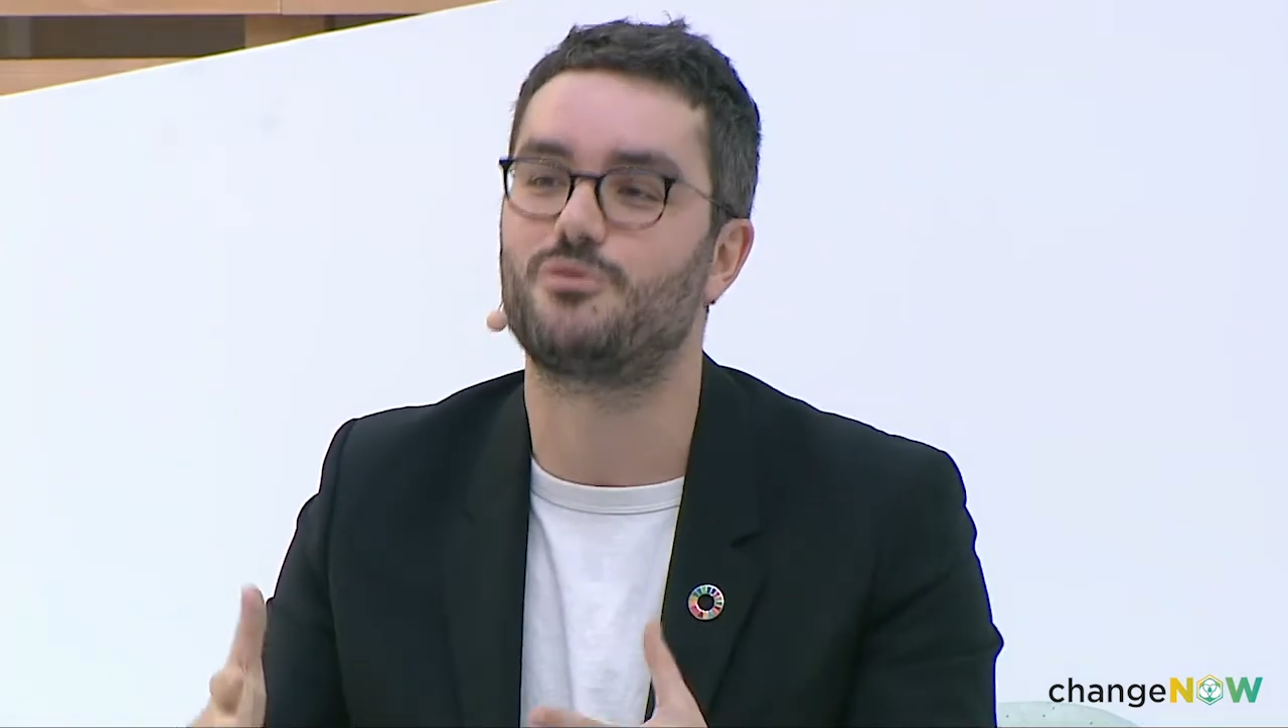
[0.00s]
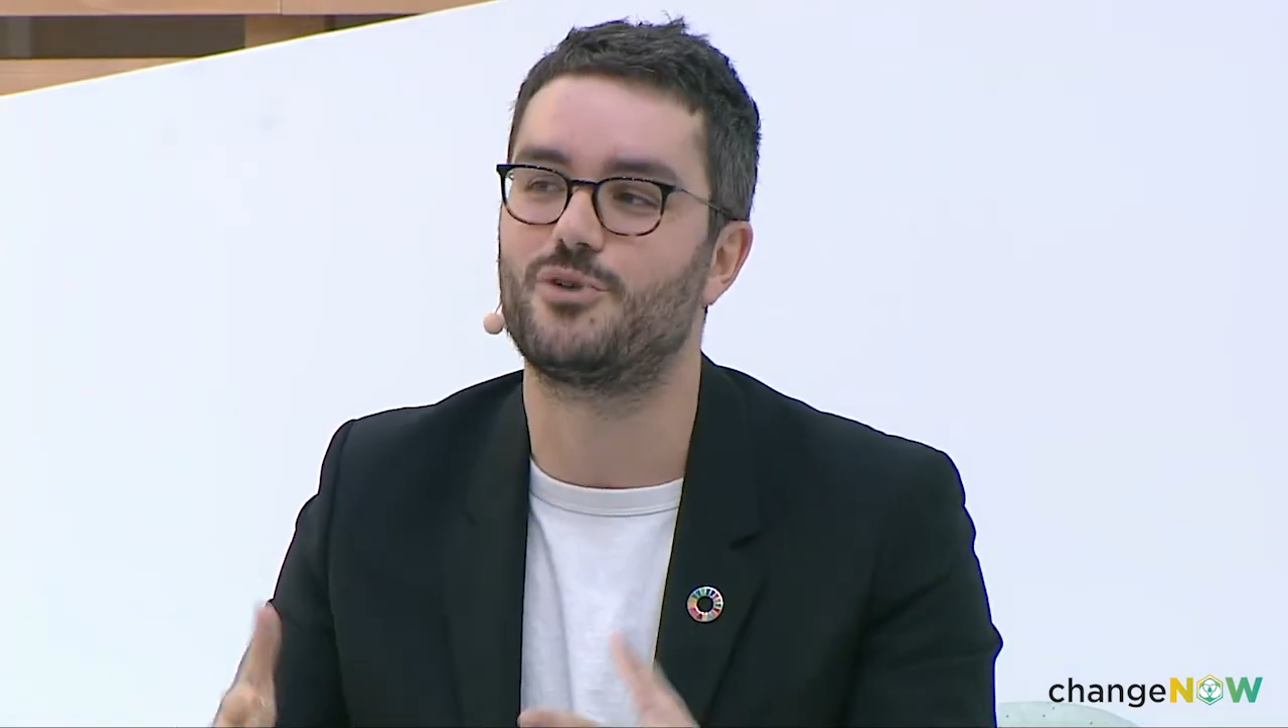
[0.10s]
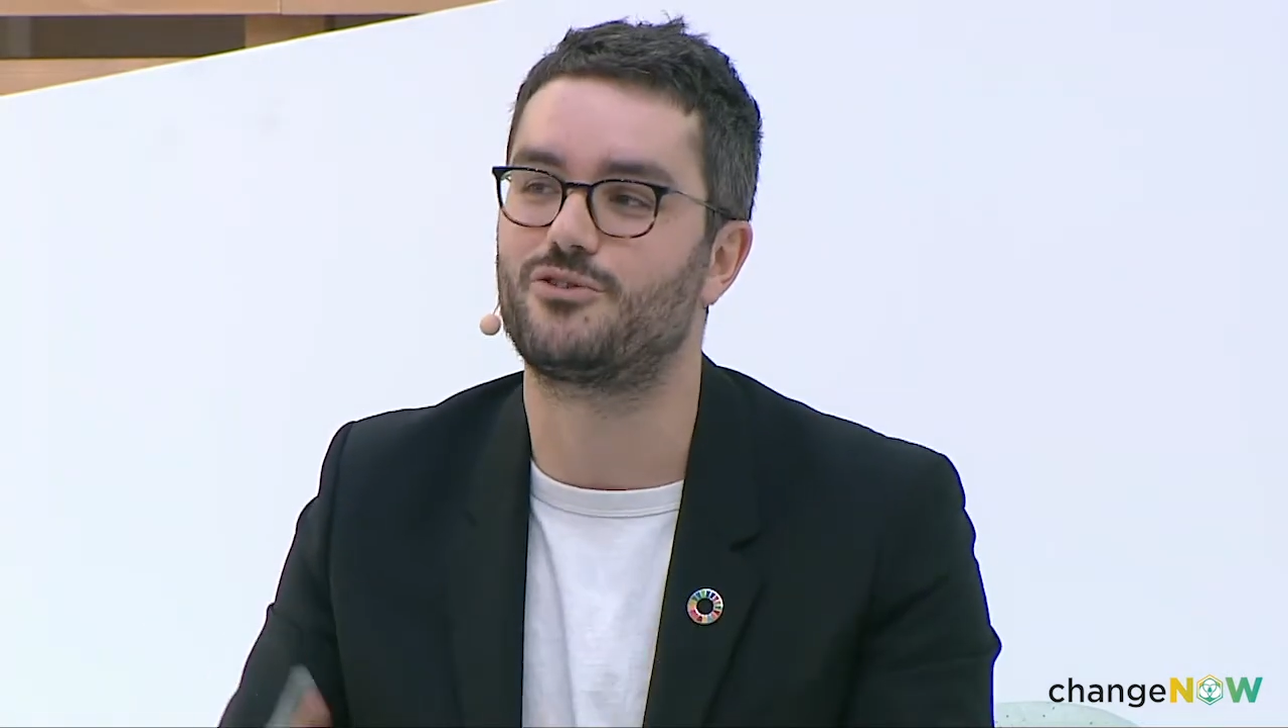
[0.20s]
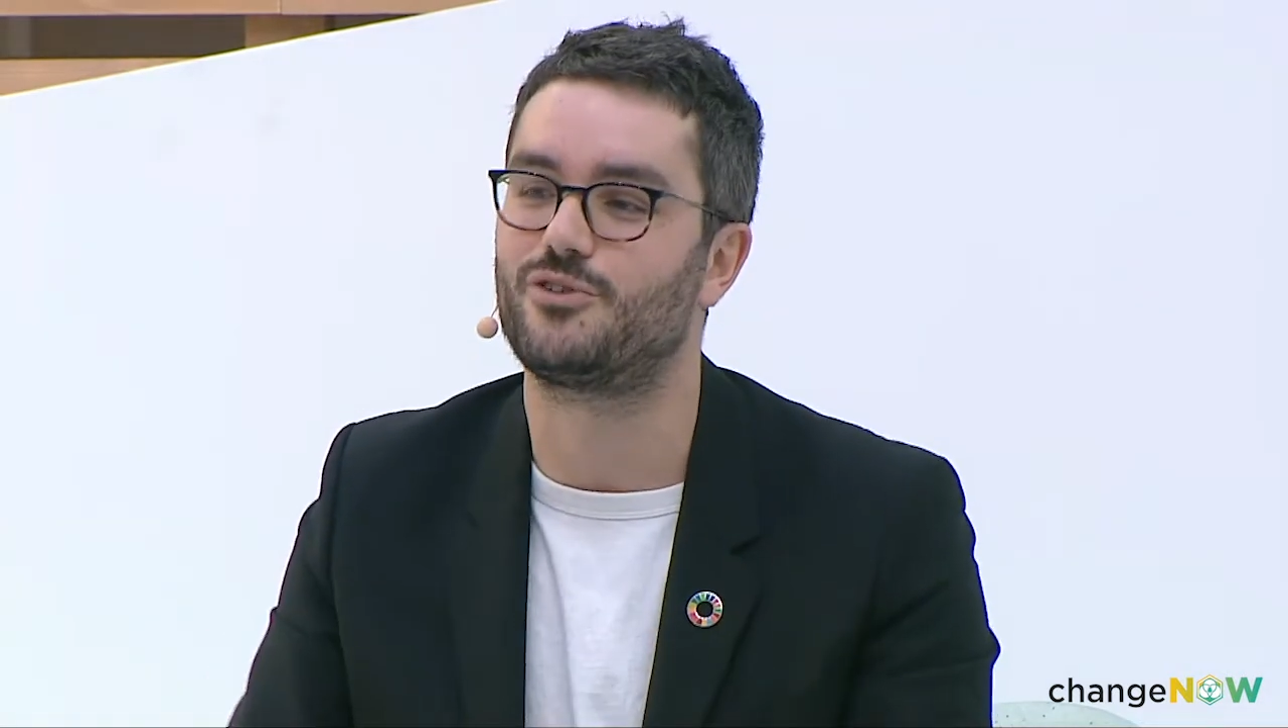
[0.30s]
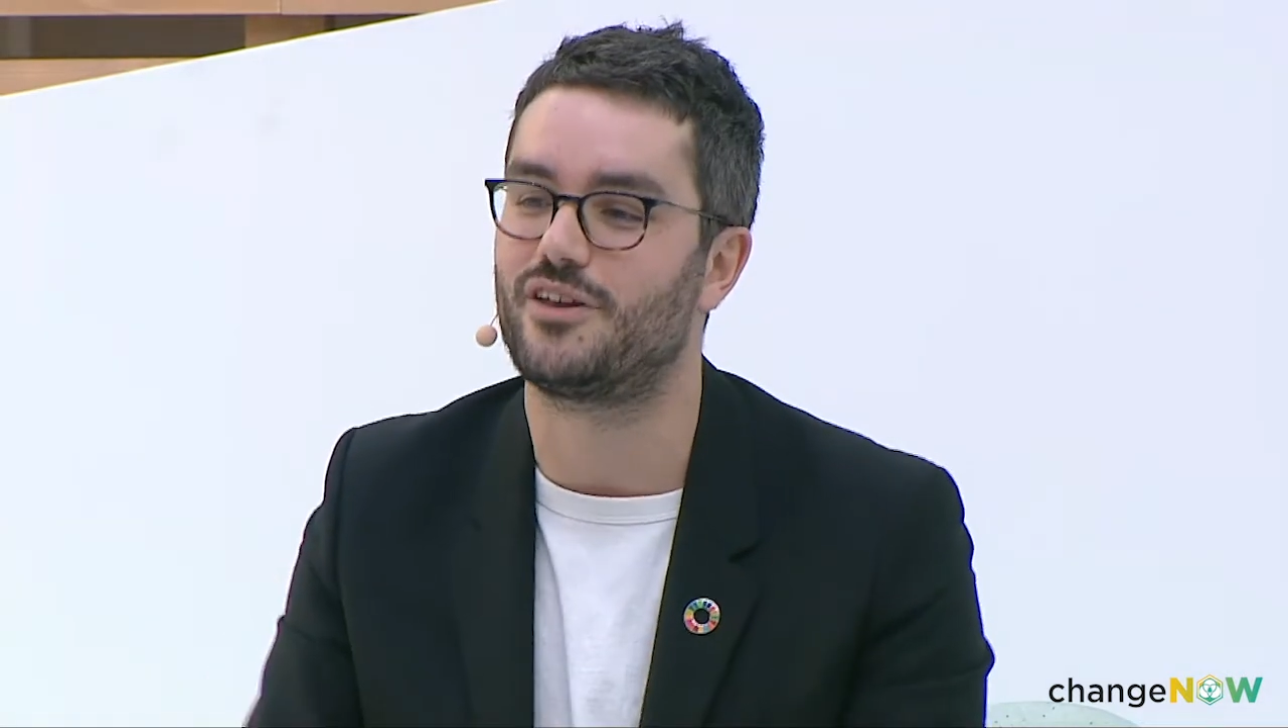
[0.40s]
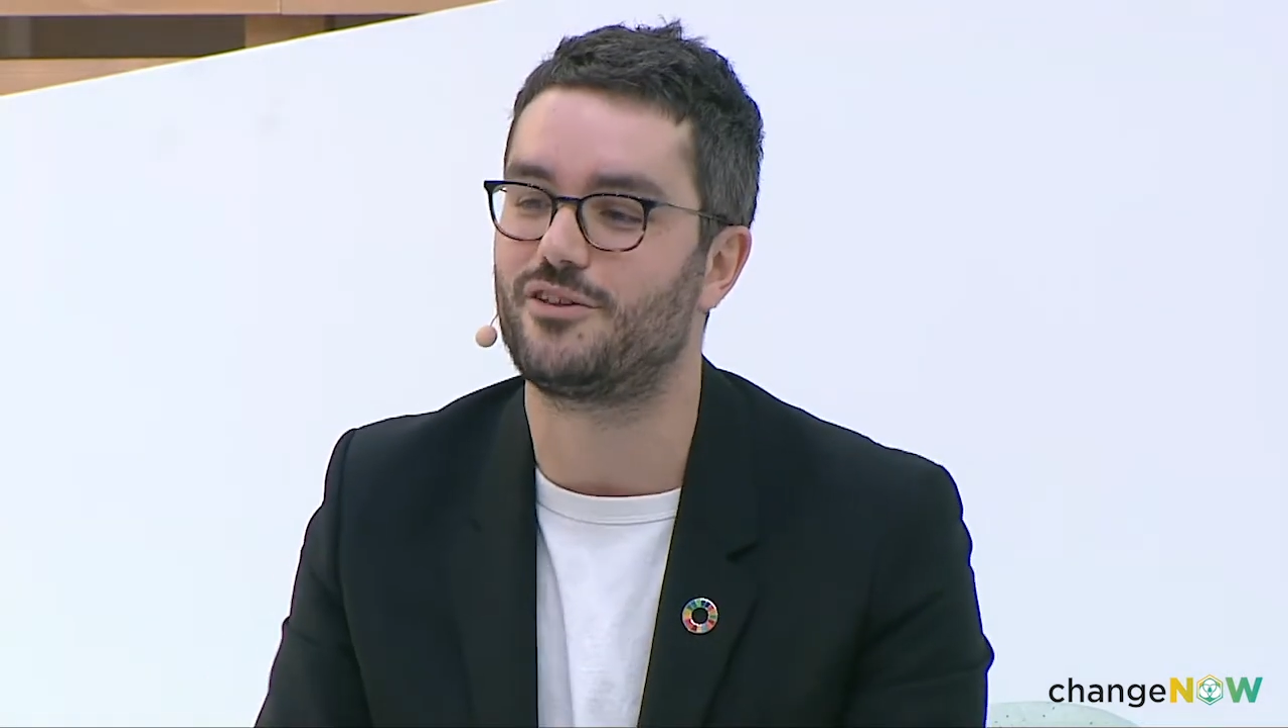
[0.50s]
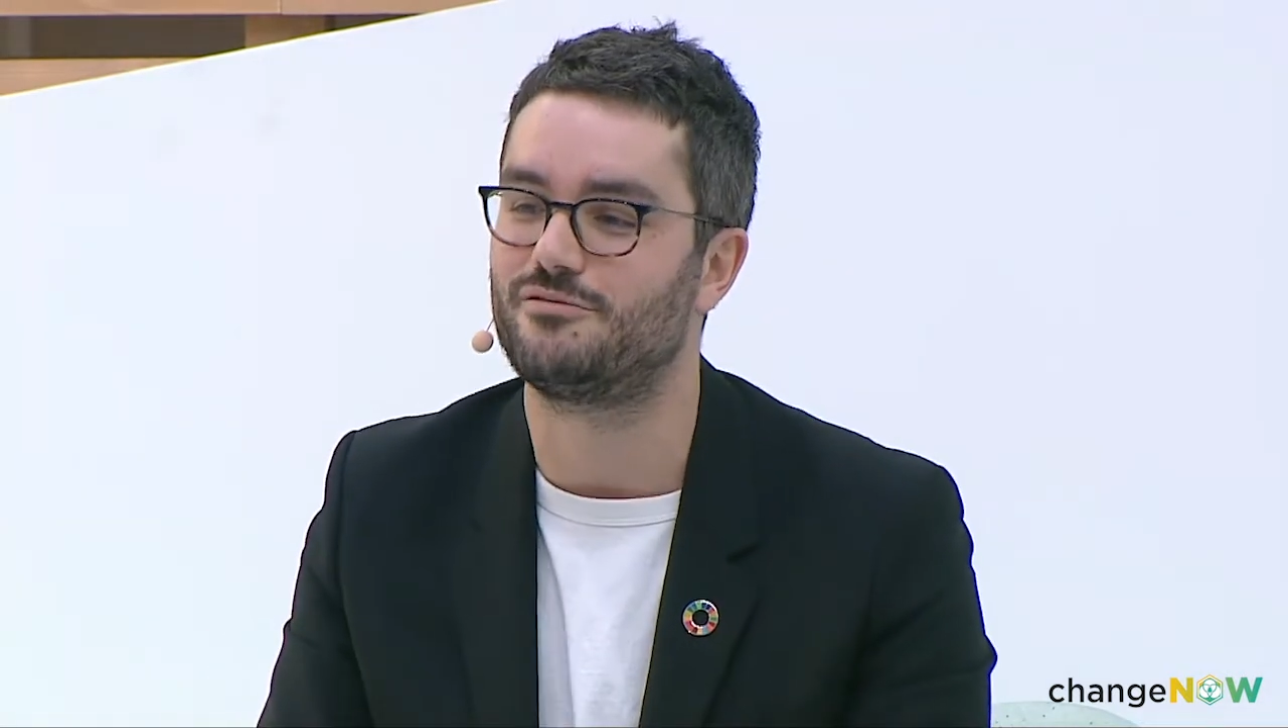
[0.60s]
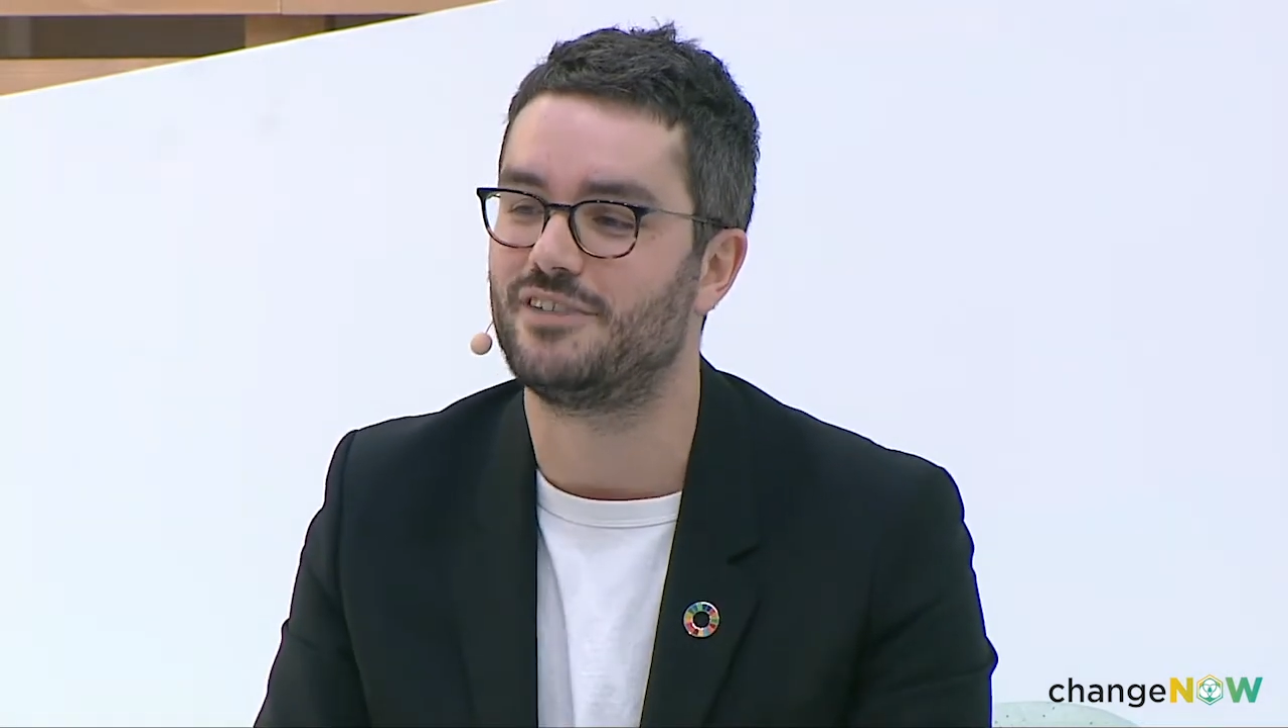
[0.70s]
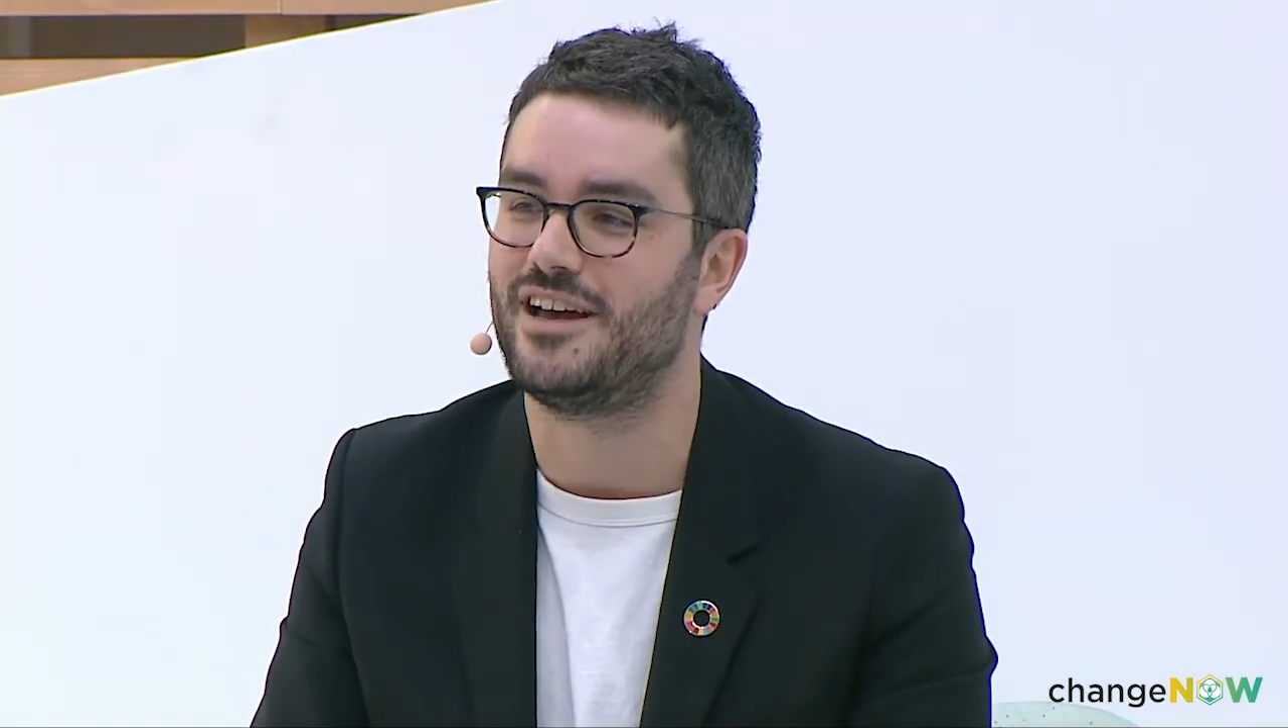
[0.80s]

work together.